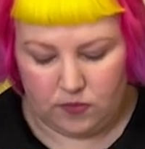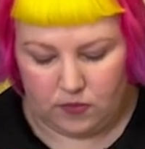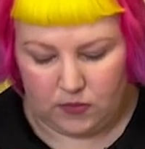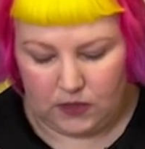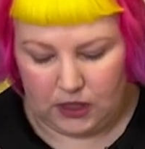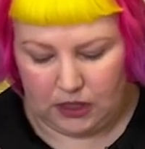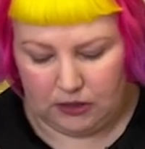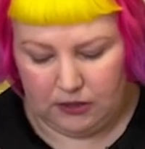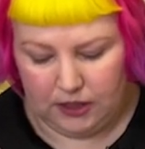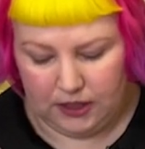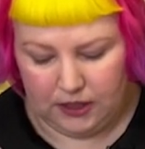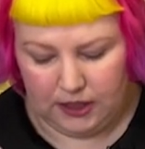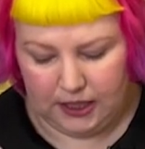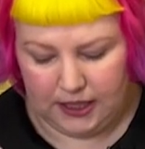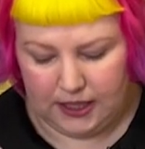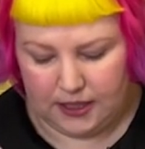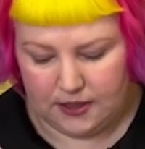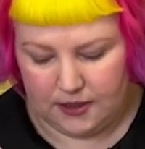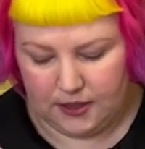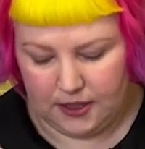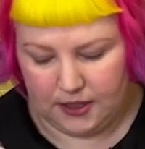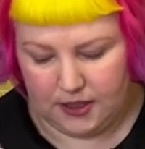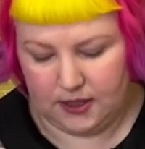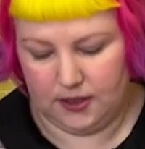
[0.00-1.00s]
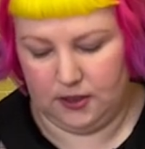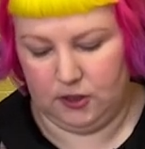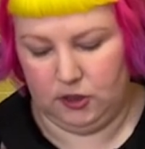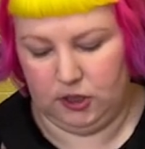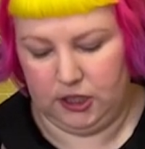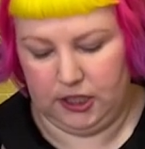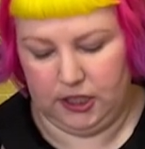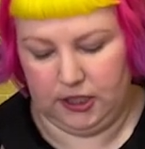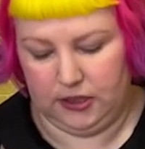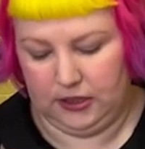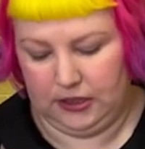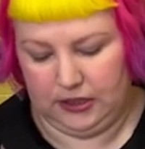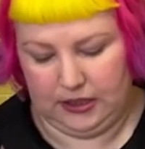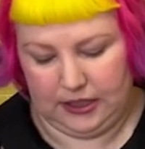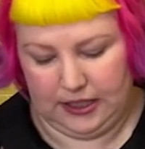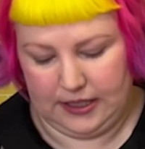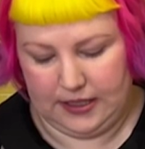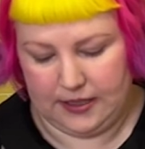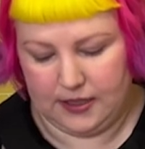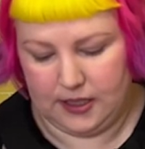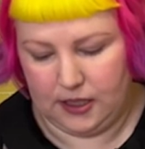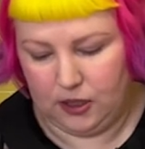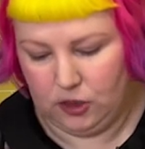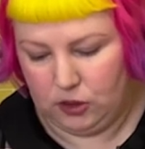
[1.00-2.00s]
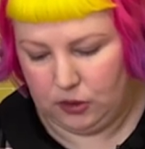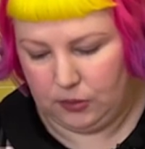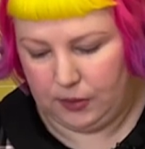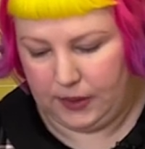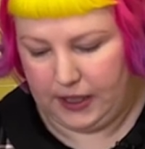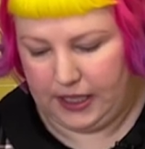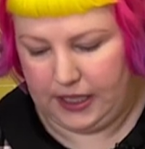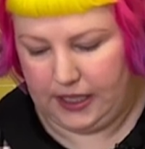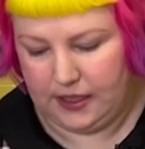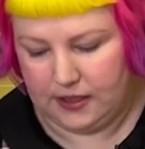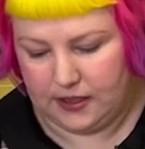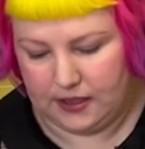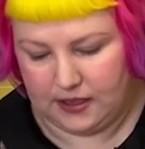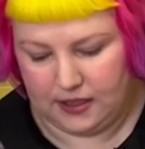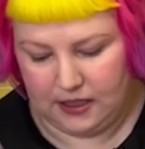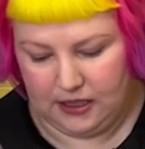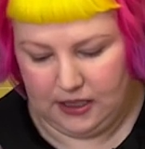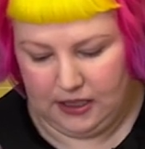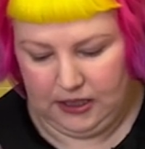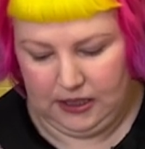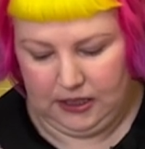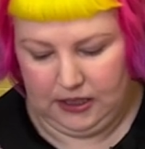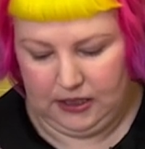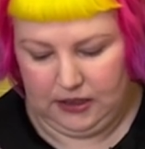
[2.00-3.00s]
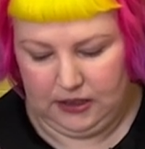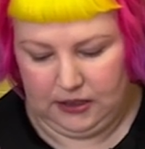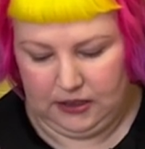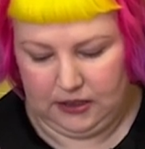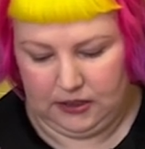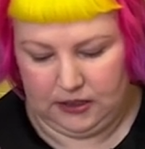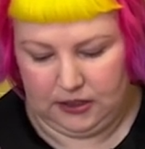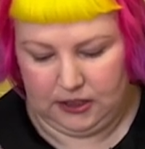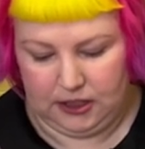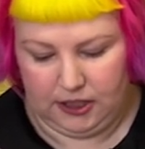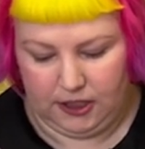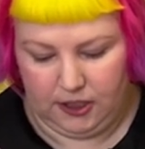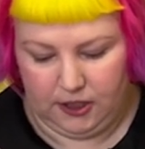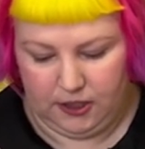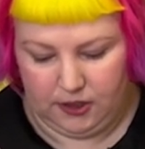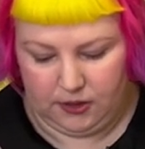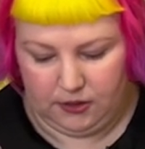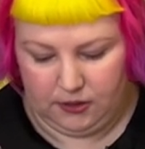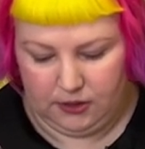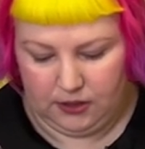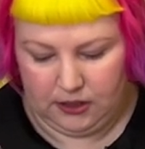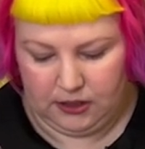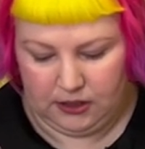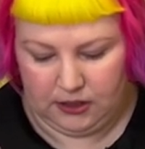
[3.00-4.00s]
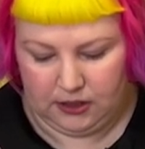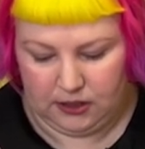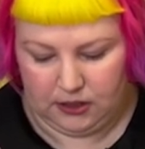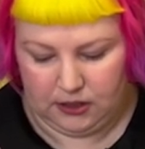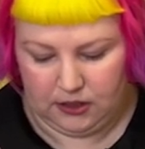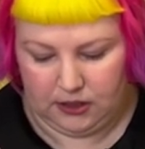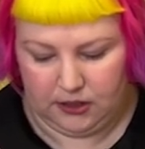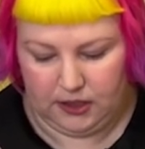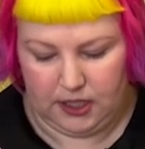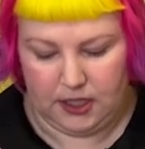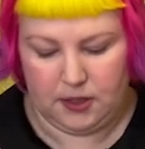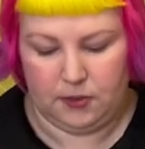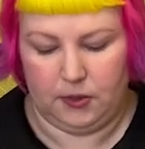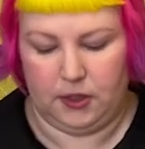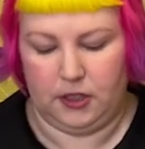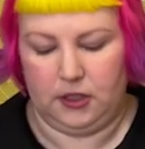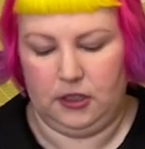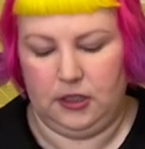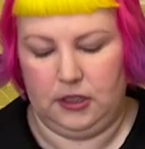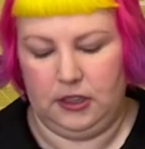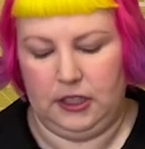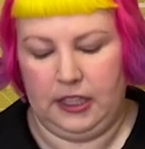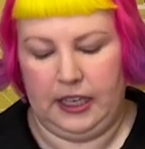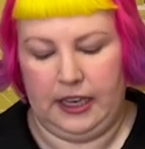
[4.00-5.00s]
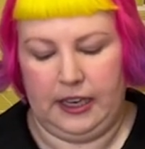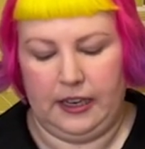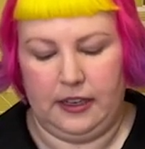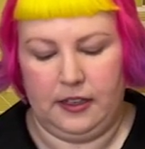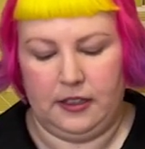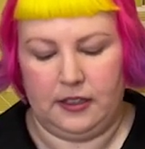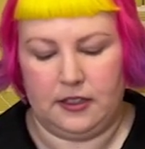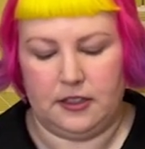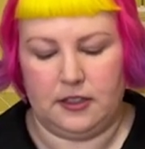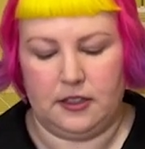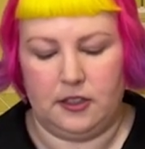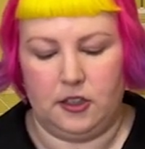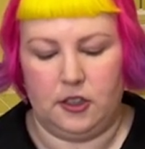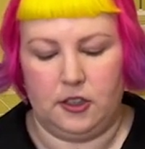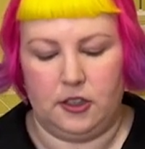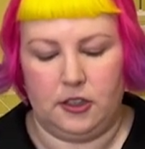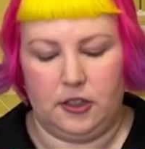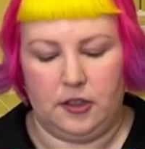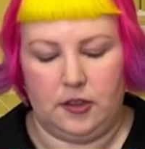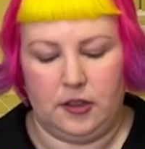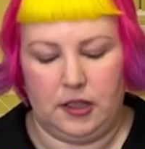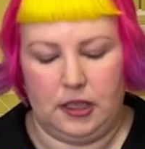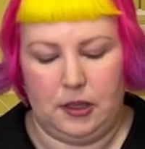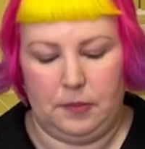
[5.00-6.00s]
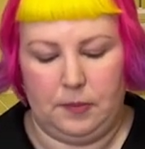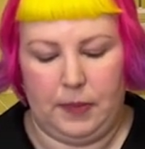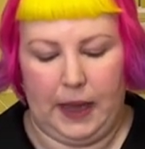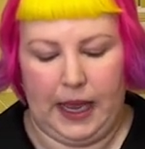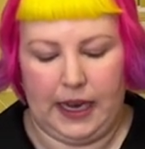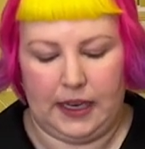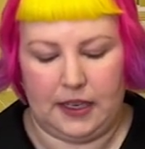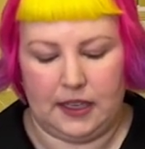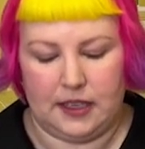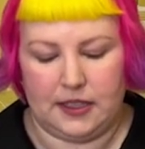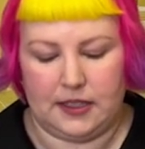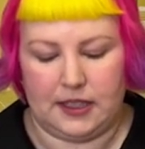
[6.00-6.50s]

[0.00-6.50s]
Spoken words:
And then I guess let's look at a single piece. I don't know, this one. Okay, so the back is